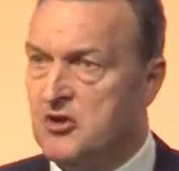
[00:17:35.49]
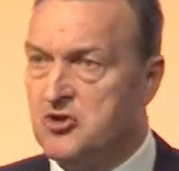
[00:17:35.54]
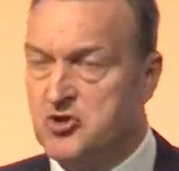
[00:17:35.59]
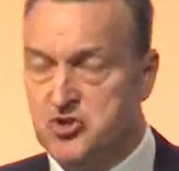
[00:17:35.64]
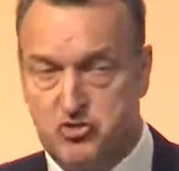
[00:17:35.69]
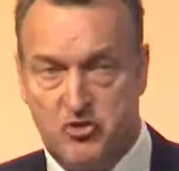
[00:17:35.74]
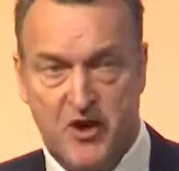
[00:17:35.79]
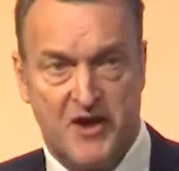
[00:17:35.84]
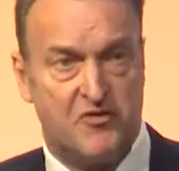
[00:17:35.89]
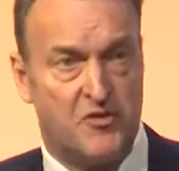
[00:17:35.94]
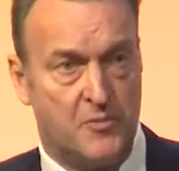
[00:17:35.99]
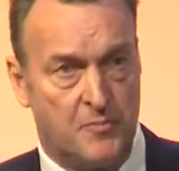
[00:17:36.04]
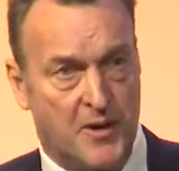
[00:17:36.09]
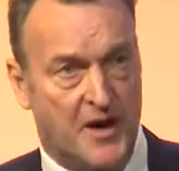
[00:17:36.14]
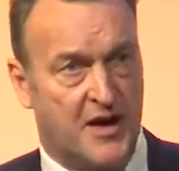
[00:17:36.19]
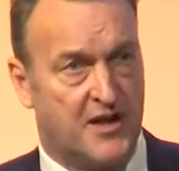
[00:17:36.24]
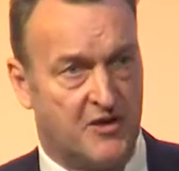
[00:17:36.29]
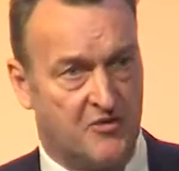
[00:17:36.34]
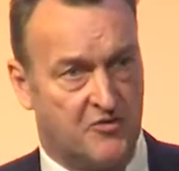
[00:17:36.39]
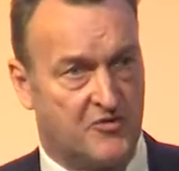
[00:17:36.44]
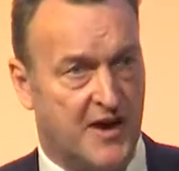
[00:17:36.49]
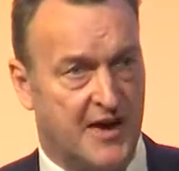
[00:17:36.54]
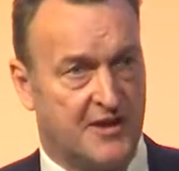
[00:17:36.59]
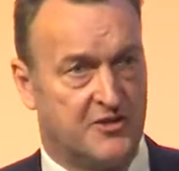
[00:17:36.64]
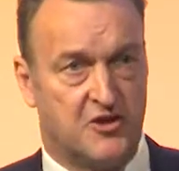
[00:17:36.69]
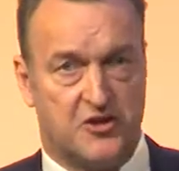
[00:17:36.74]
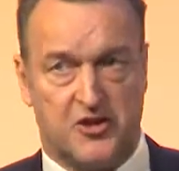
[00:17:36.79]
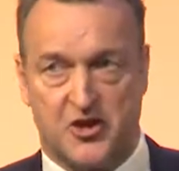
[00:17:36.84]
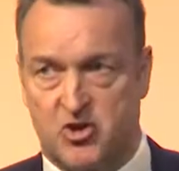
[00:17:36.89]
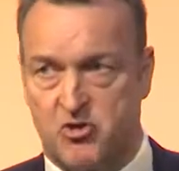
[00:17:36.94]
driven by the fact
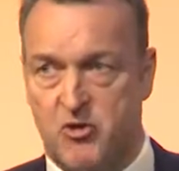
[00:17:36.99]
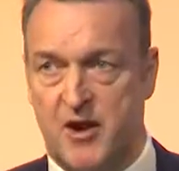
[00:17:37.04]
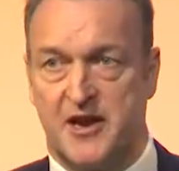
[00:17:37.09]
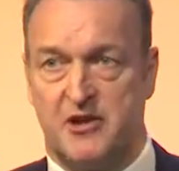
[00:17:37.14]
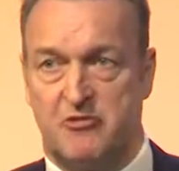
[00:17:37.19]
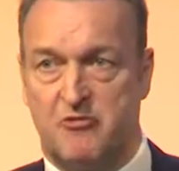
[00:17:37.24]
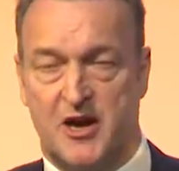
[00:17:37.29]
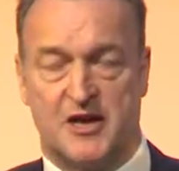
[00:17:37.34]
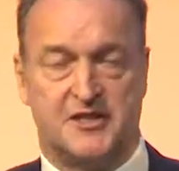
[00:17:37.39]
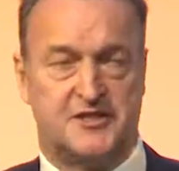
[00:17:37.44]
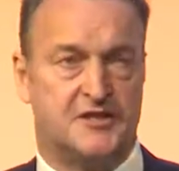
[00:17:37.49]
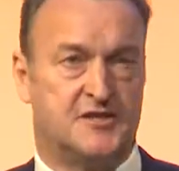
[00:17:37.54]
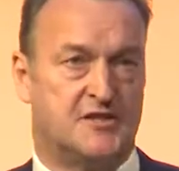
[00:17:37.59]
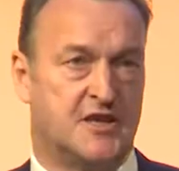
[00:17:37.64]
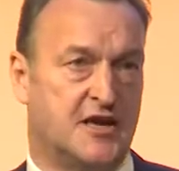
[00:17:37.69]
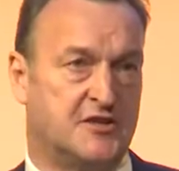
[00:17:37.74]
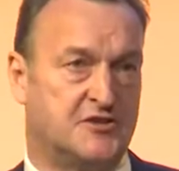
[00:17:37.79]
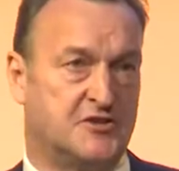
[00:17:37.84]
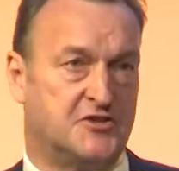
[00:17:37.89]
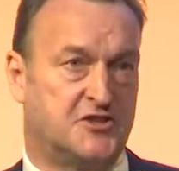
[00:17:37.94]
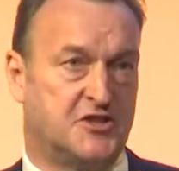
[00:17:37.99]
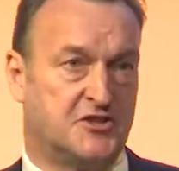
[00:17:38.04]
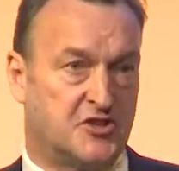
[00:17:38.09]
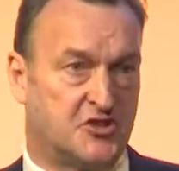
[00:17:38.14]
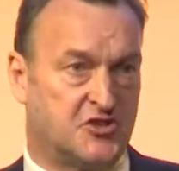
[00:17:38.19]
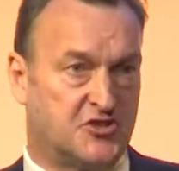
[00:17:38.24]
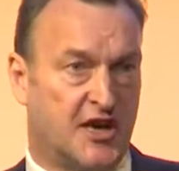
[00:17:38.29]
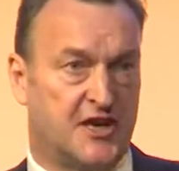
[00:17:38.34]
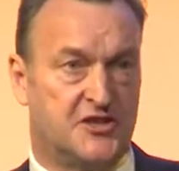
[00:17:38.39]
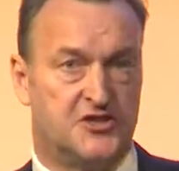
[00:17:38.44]
that the credit ratings agencies are
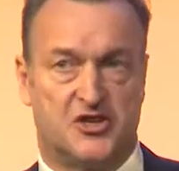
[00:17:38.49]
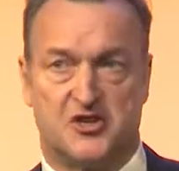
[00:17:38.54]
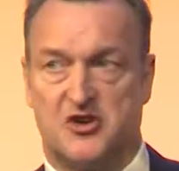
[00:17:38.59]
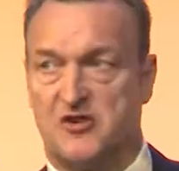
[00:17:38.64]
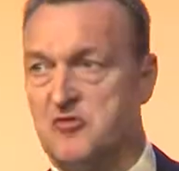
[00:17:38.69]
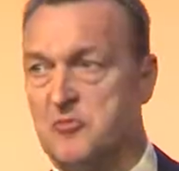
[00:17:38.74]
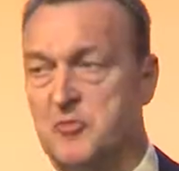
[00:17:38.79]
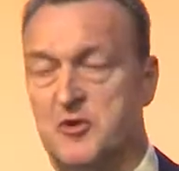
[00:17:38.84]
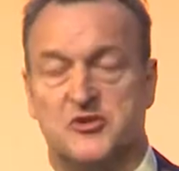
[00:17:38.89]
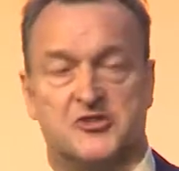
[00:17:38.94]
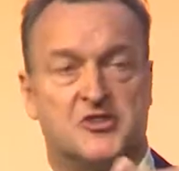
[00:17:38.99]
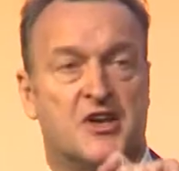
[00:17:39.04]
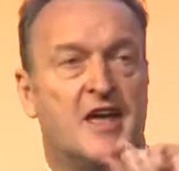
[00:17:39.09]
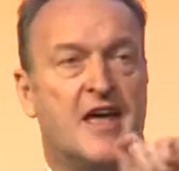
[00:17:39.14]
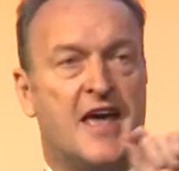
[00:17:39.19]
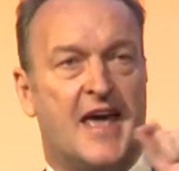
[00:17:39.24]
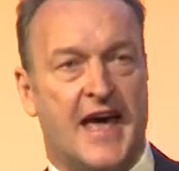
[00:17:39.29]
saying to governments,